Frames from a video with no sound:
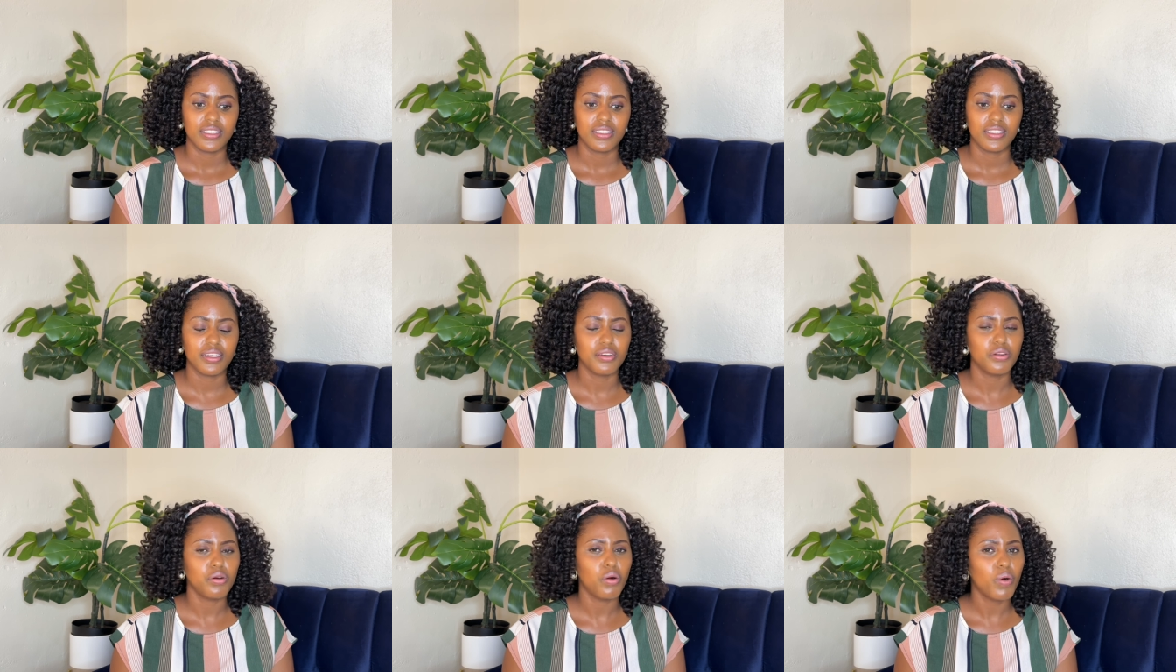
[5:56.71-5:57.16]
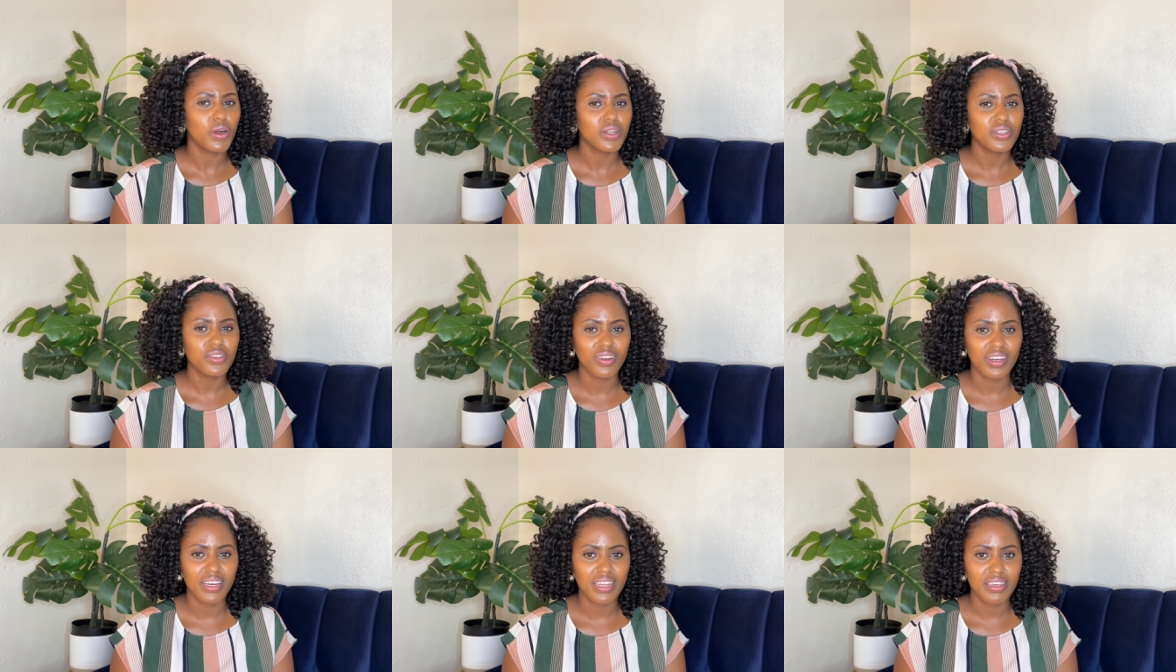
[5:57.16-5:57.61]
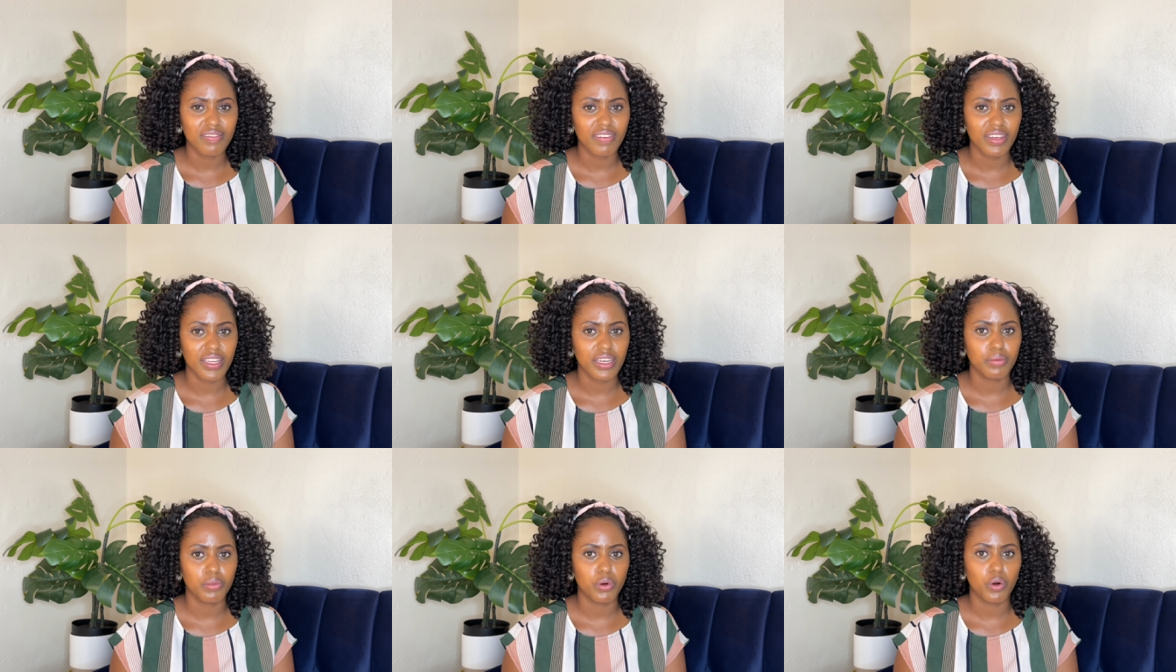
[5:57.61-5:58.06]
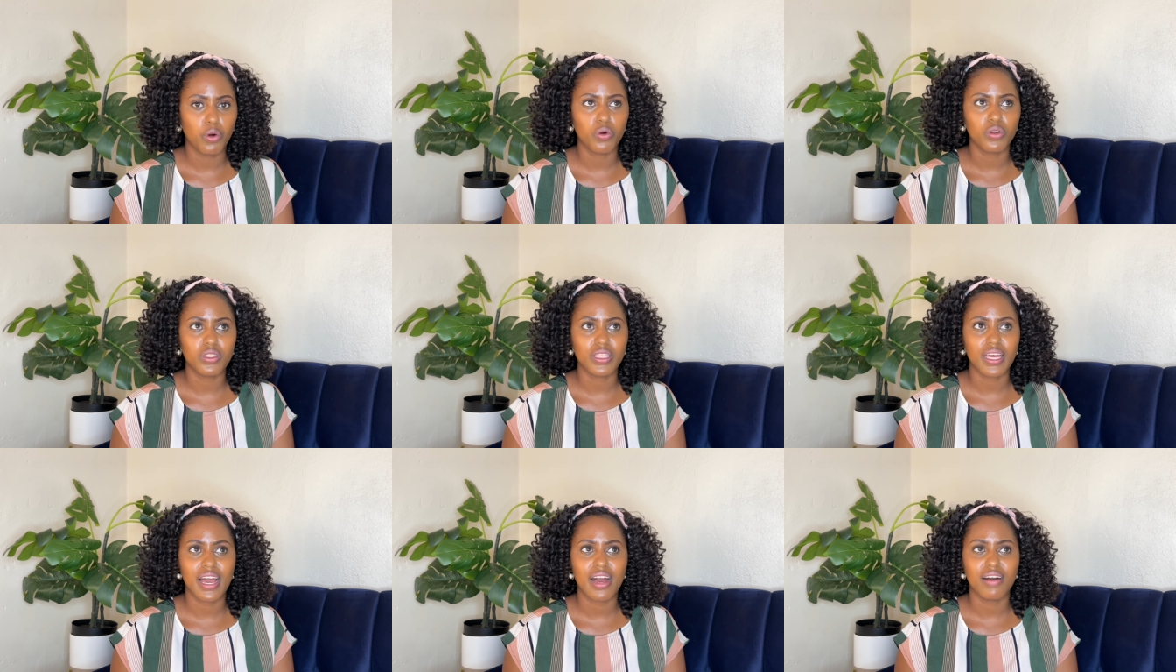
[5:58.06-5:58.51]
they don't want to leave anymore
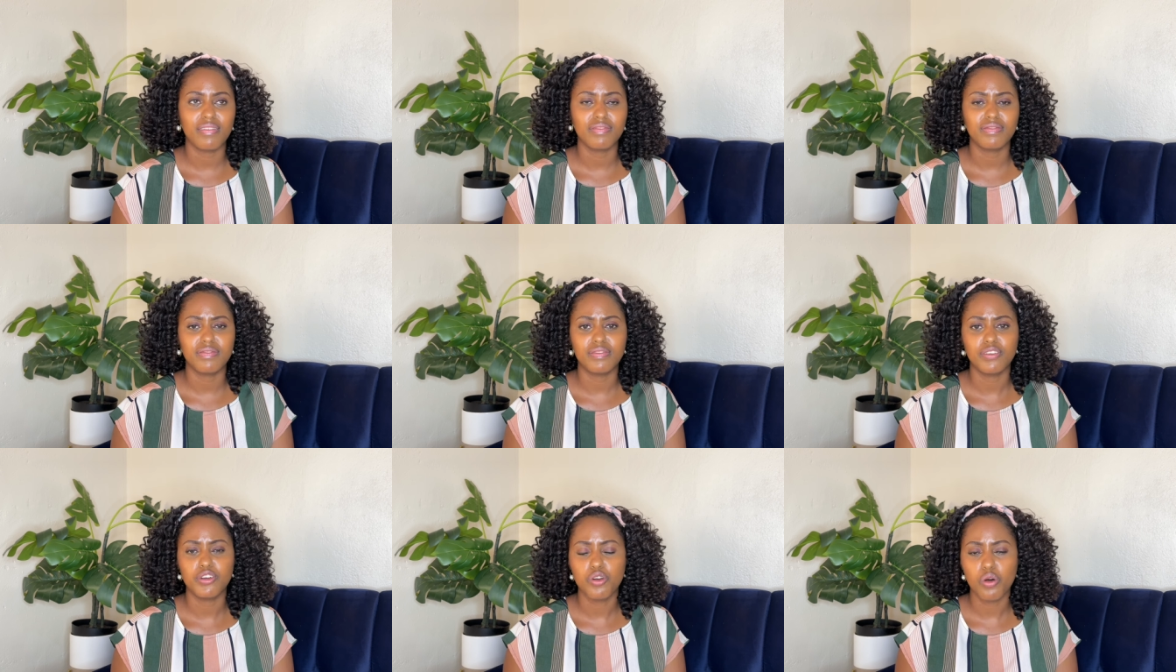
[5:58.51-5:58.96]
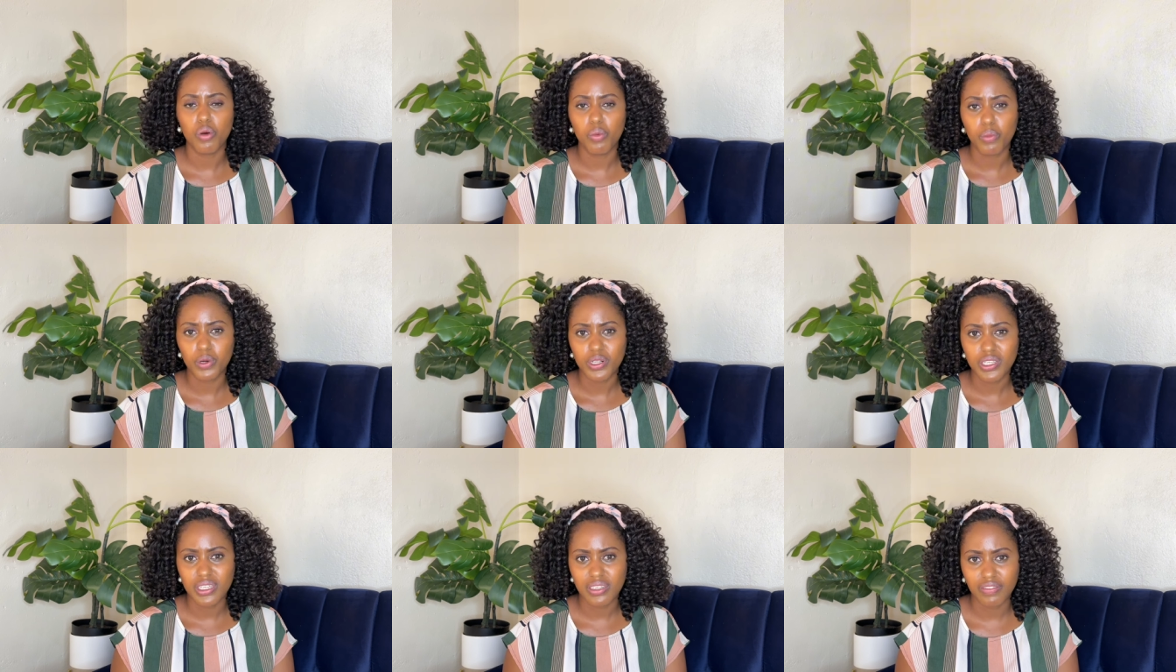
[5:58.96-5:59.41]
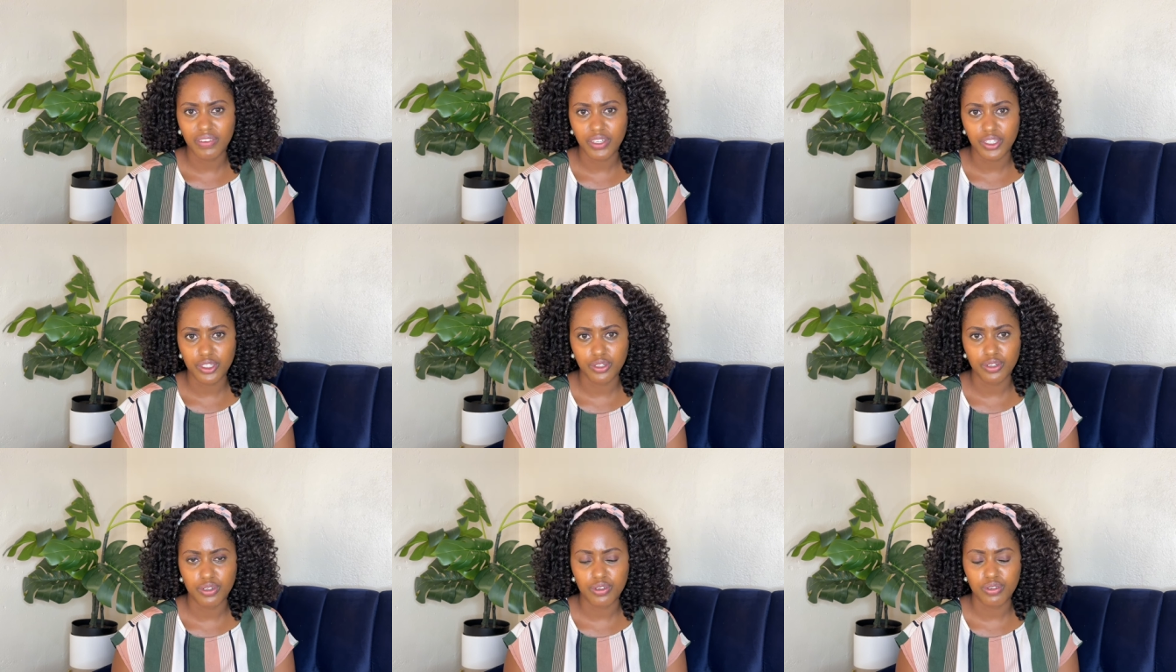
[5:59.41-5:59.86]
or they have no motivation